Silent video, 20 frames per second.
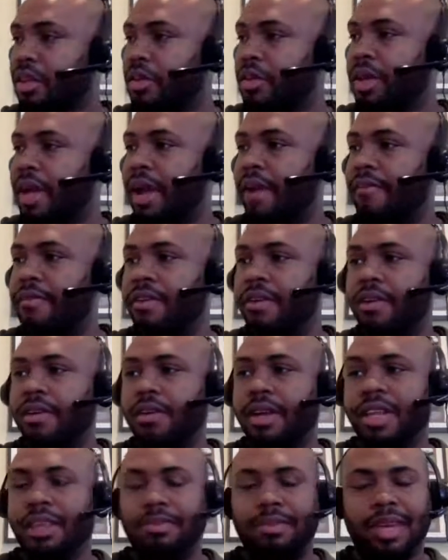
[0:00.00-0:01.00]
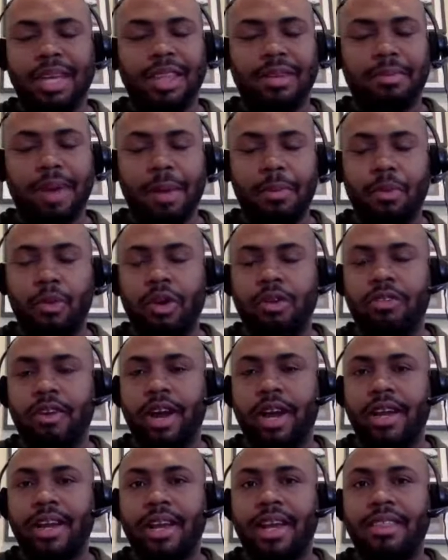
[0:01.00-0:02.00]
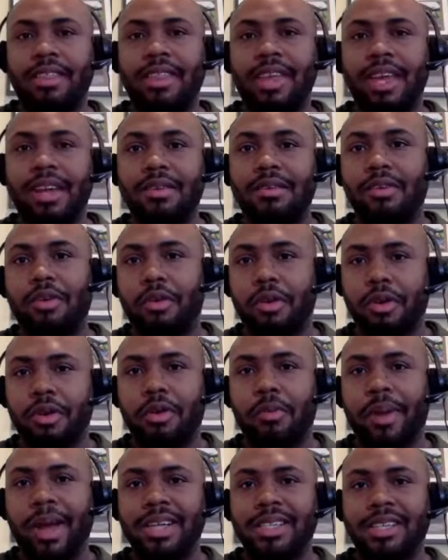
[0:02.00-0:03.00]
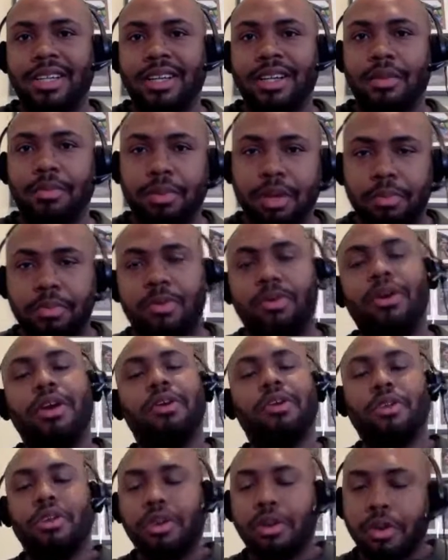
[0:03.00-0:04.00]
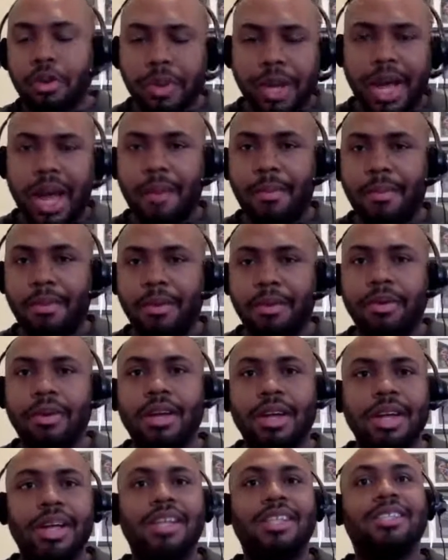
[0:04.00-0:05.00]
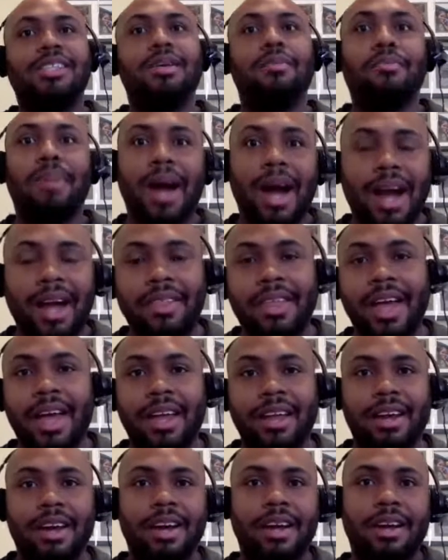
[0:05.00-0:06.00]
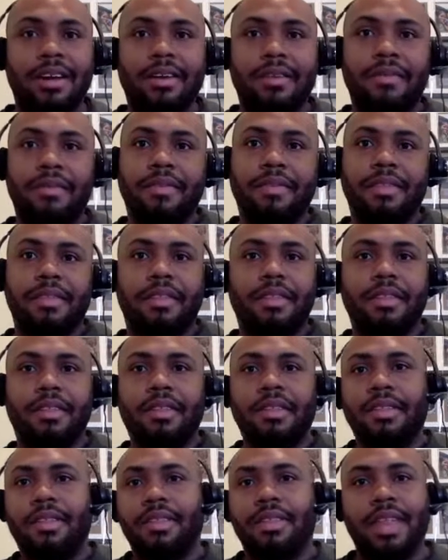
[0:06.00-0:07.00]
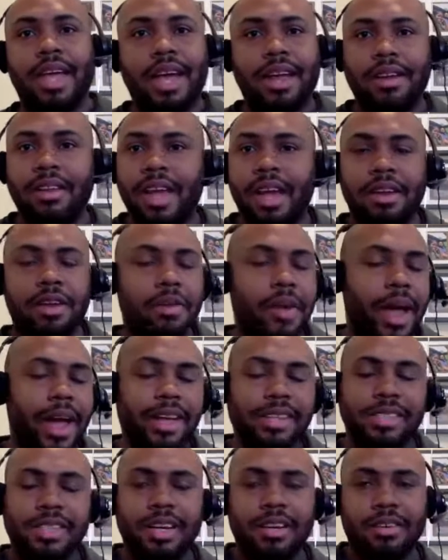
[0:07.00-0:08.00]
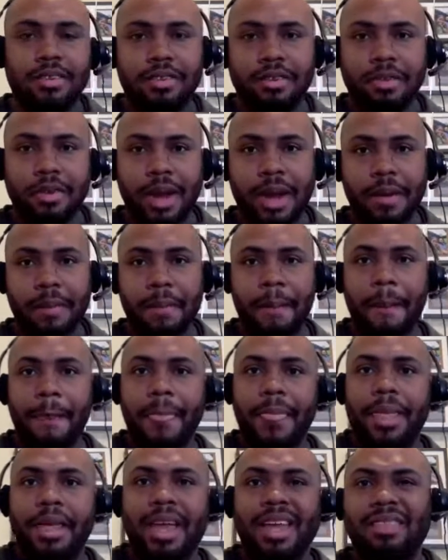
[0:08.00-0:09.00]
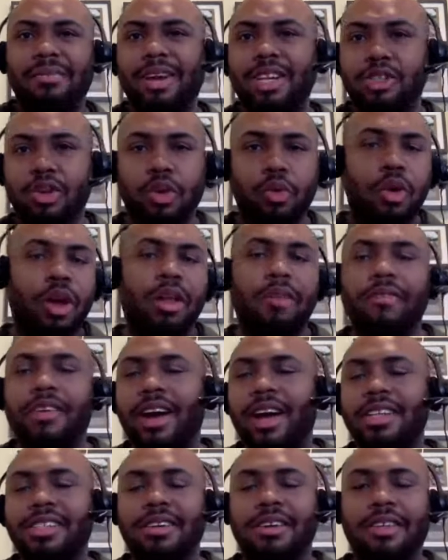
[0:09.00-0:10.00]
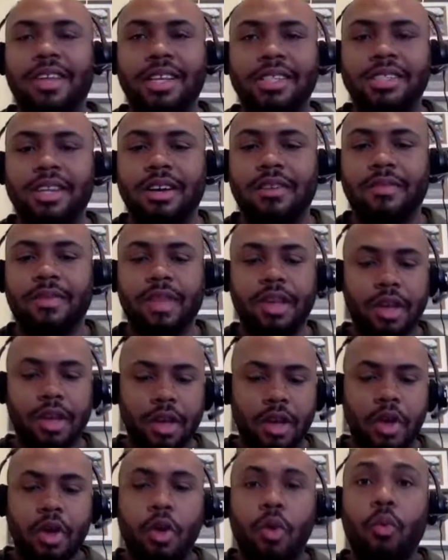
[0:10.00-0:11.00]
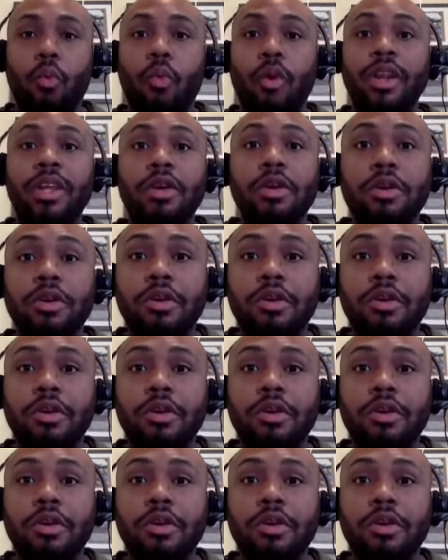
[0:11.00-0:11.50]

you have to get the paperwork right, and then you're basically deploying your new capital to buy that new asset. Okay, you have to make sure it qualifies and all that stuff. When you